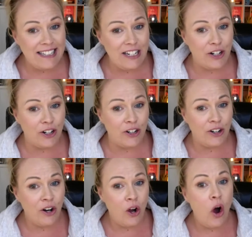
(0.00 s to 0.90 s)
leader
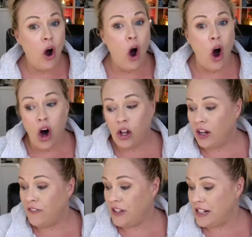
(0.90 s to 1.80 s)
all
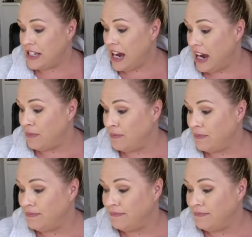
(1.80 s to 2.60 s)
of the time